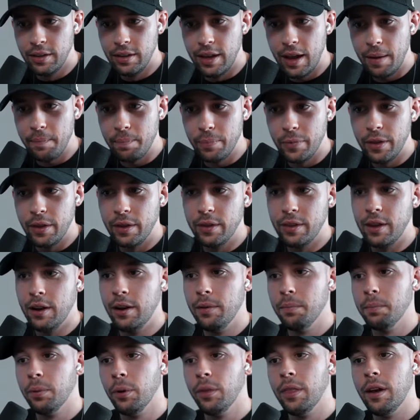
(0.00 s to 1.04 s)
Yep, they
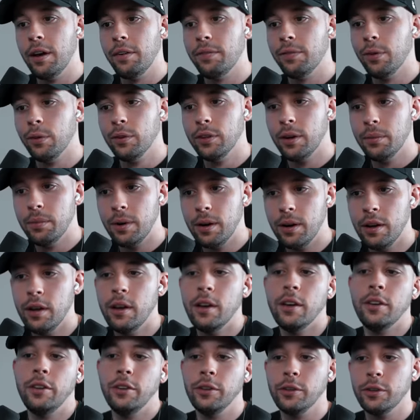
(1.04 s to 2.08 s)
input their phone number,
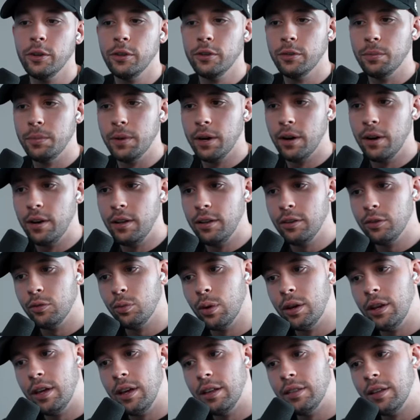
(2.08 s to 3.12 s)
you're going to be earning
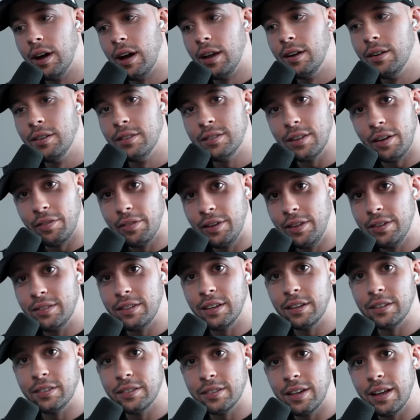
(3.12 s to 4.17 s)
twenty-eight dollars and
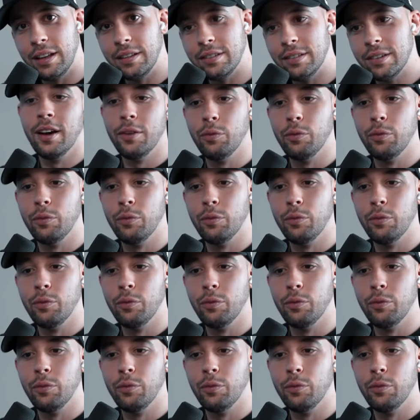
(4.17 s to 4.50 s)
seventy-six cents.